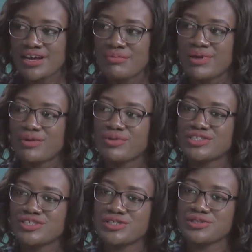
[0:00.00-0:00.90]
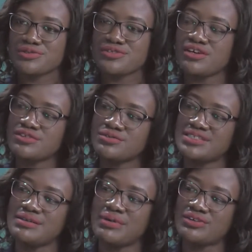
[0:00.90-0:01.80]
But I want you to talk to
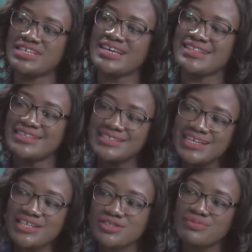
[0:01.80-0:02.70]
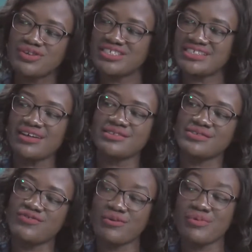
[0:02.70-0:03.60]
us about the tangible results
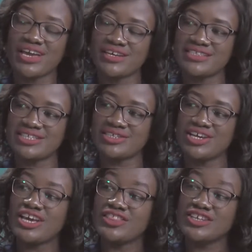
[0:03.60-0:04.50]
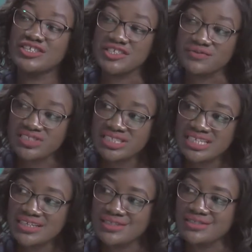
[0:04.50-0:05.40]
from where you sit that you've
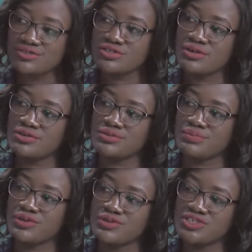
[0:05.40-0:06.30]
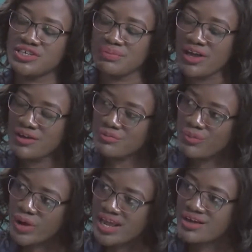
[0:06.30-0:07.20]
seen social entrepreneurship
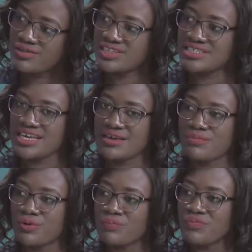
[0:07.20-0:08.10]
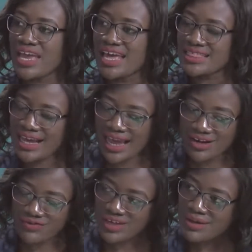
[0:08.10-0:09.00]
bring on the table and the kind
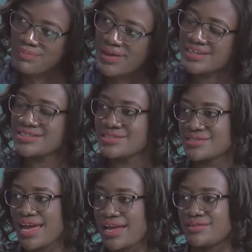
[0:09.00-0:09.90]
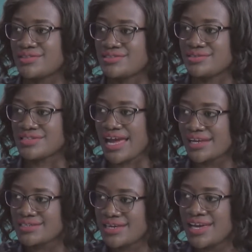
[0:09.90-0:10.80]
of impact it has had on the
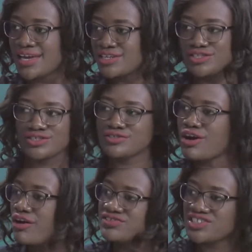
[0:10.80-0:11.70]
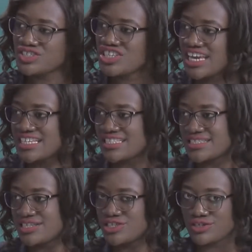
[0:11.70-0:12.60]
society. Do you know of such cases
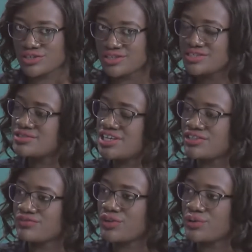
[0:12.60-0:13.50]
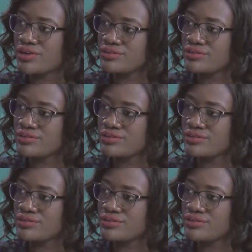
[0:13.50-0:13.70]
that you could tell the viewer?